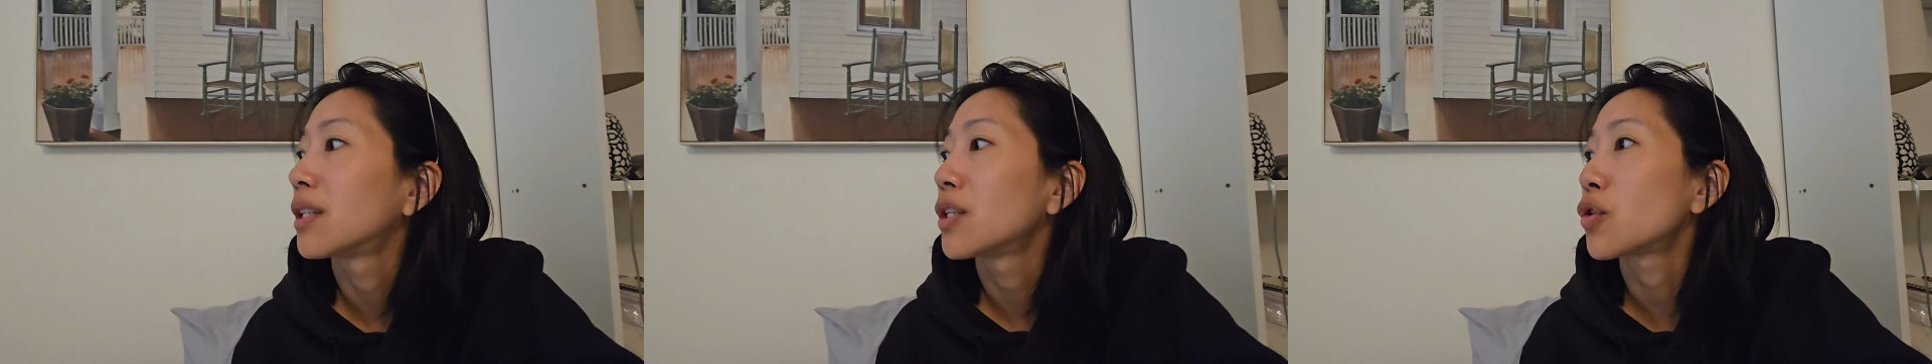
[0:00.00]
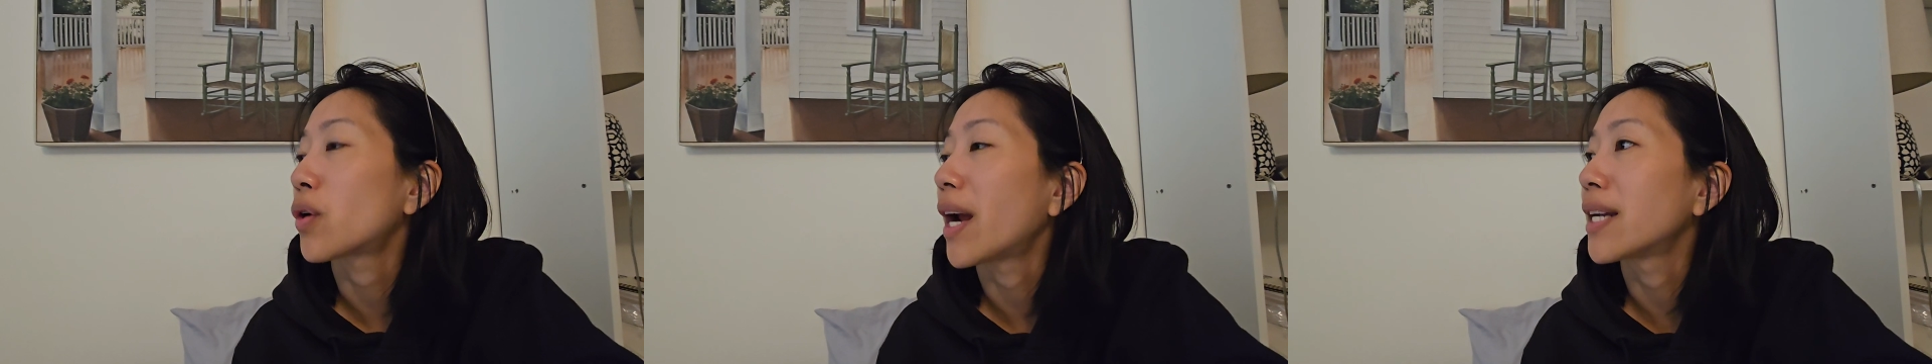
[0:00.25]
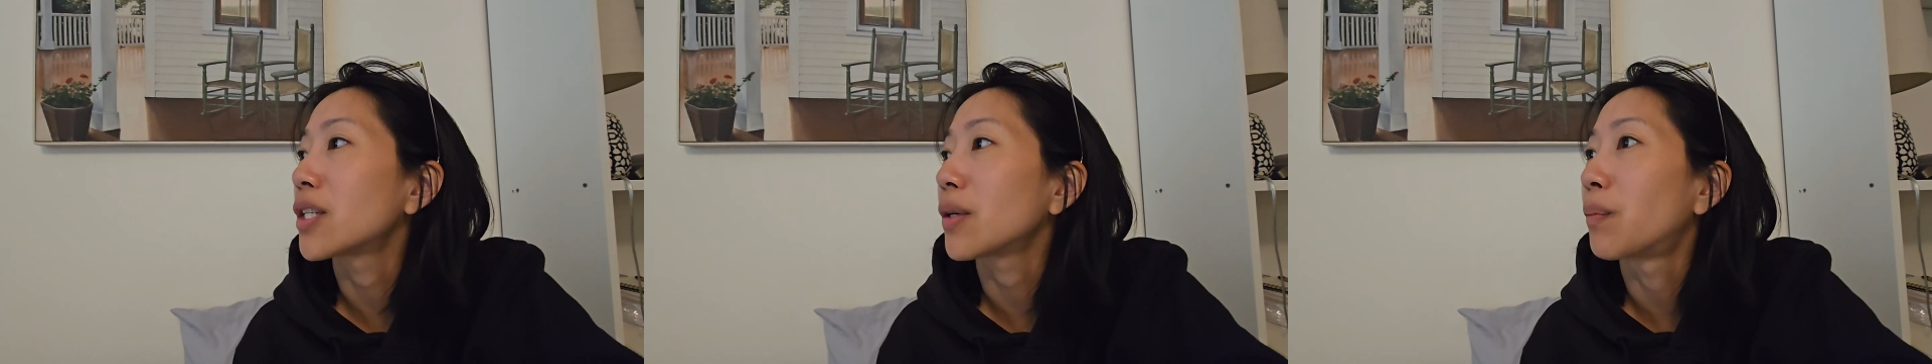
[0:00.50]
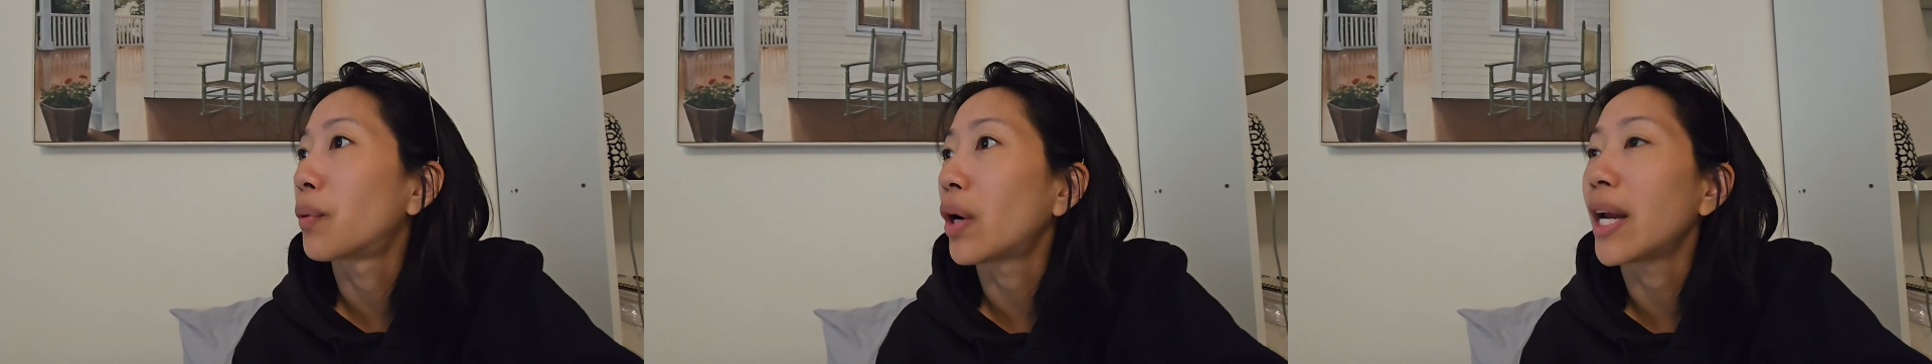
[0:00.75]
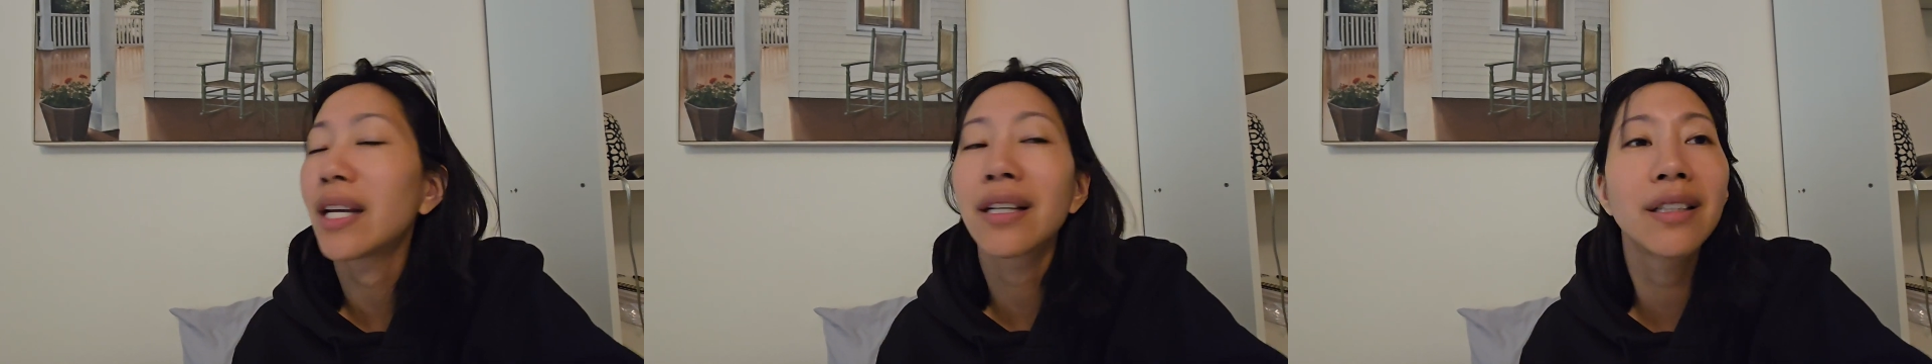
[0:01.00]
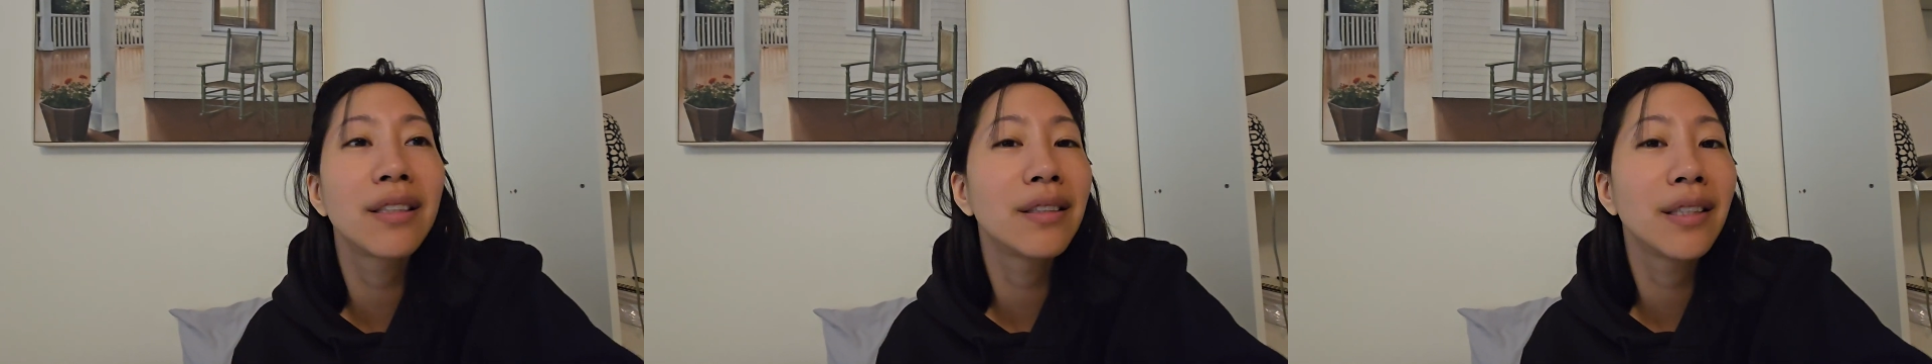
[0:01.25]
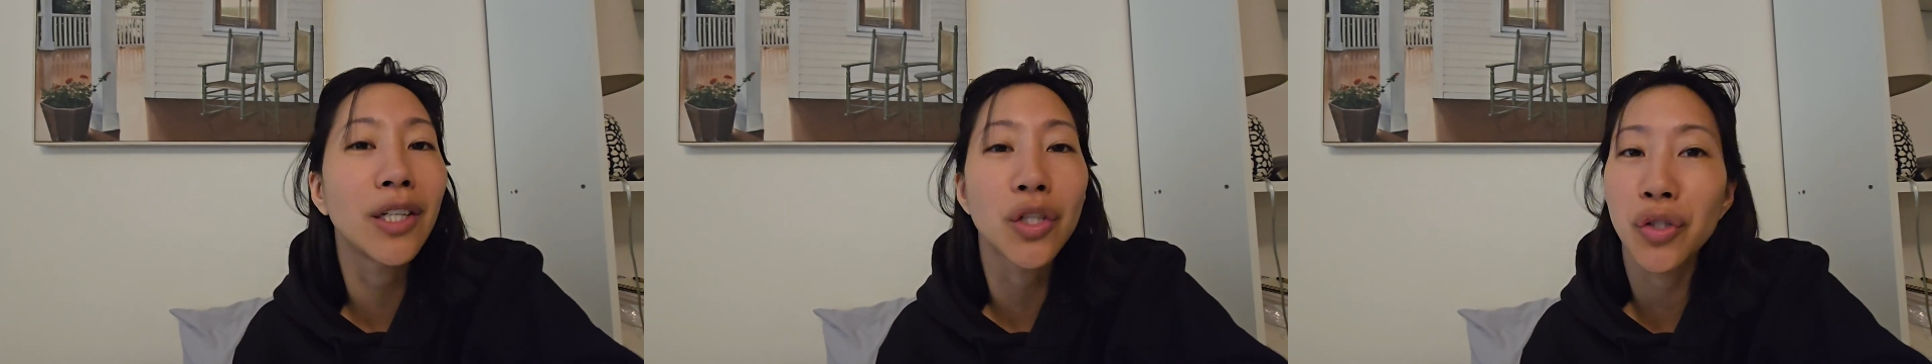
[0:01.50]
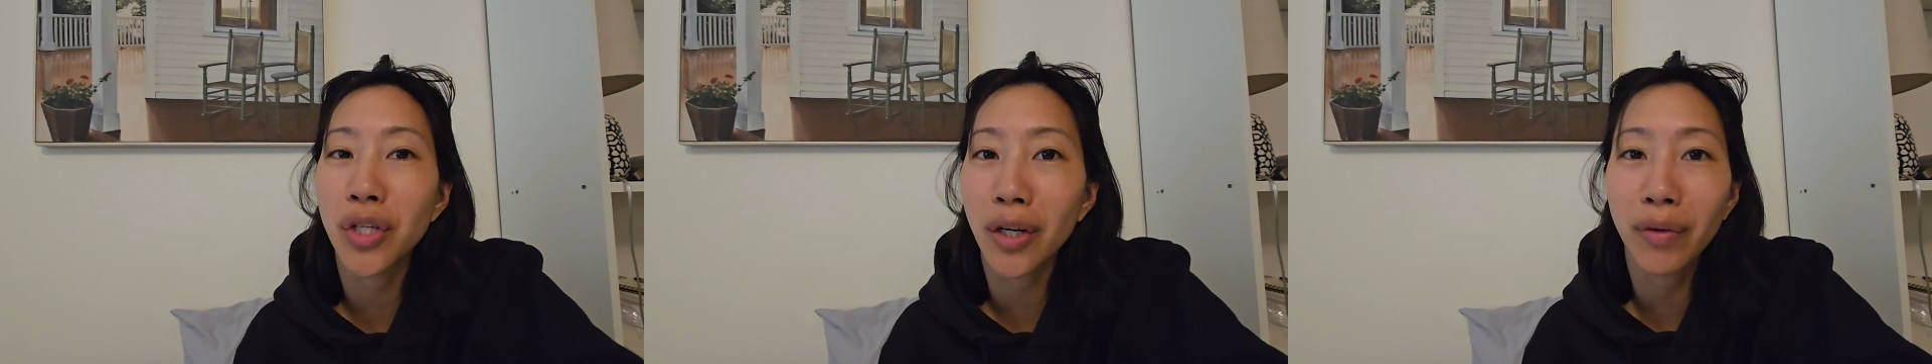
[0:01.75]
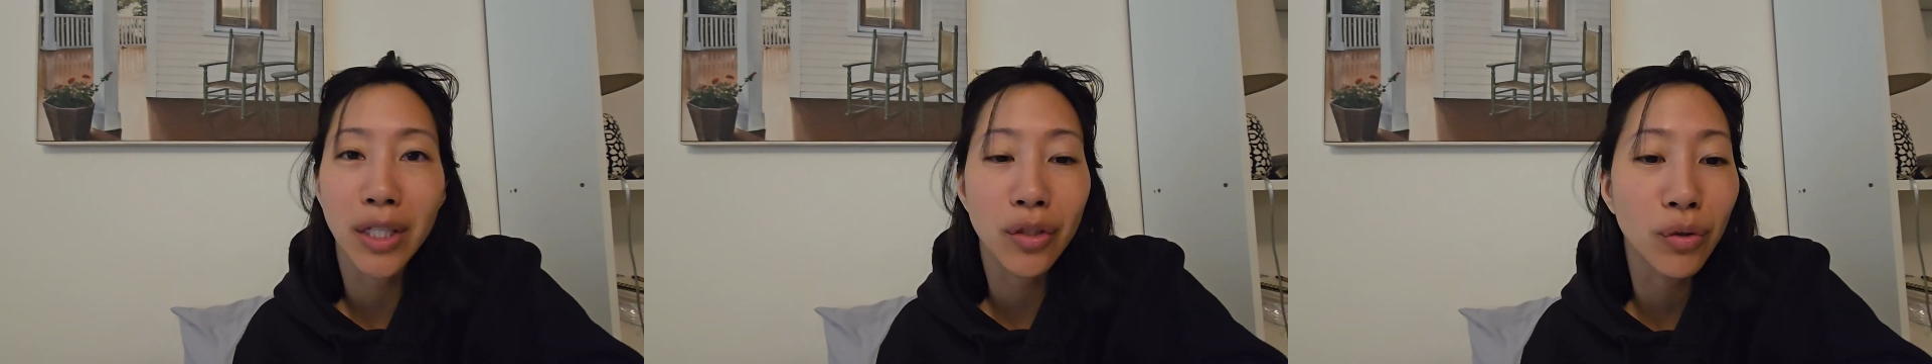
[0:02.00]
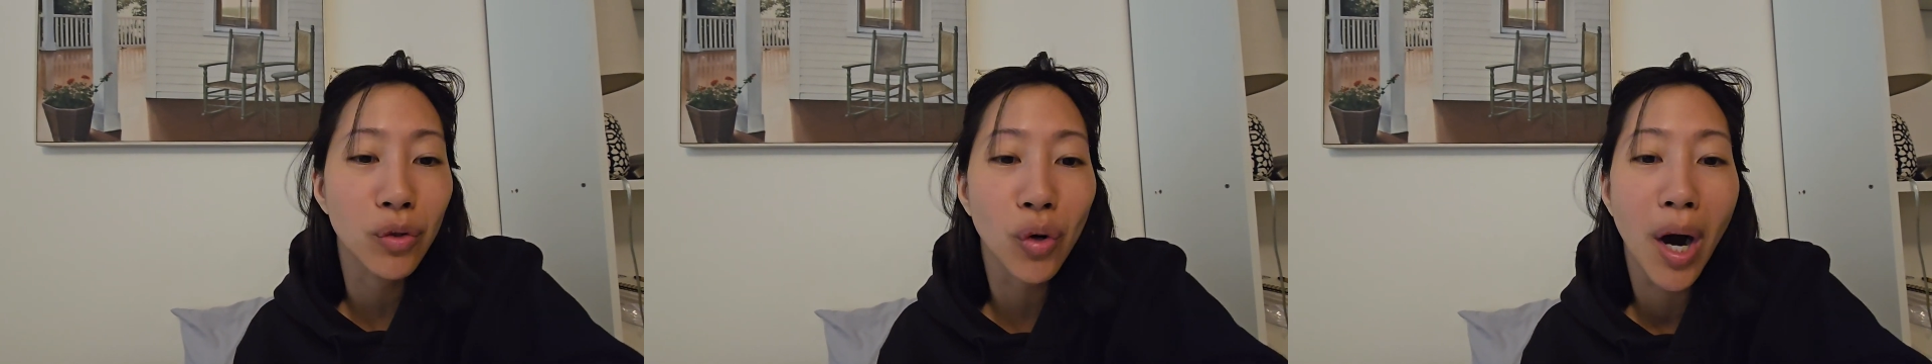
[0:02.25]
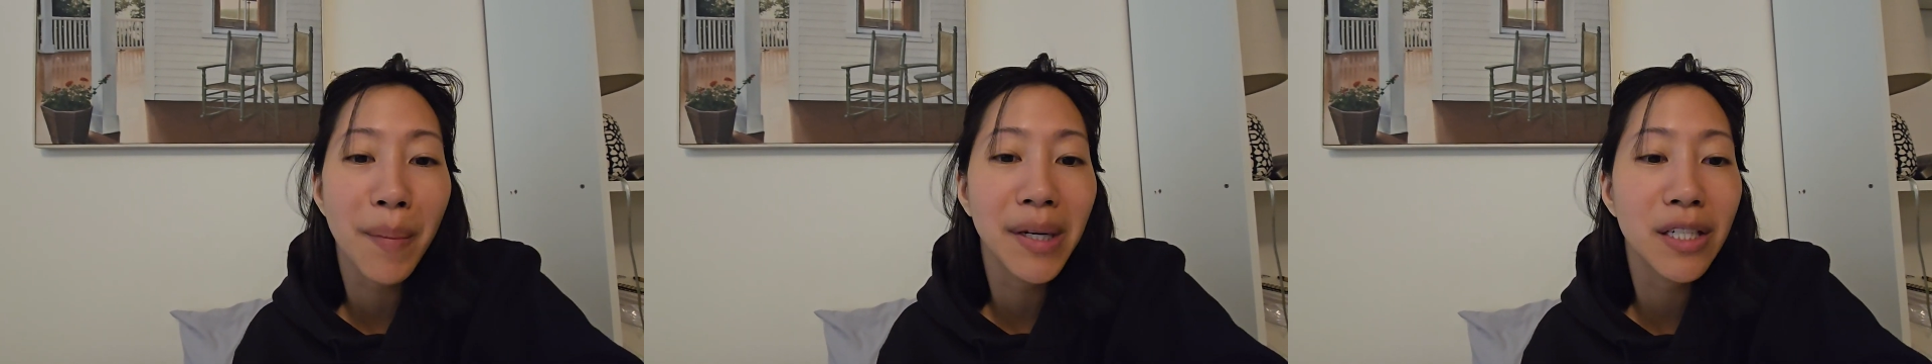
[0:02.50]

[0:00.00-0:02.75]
trying to break intergenerational trauma.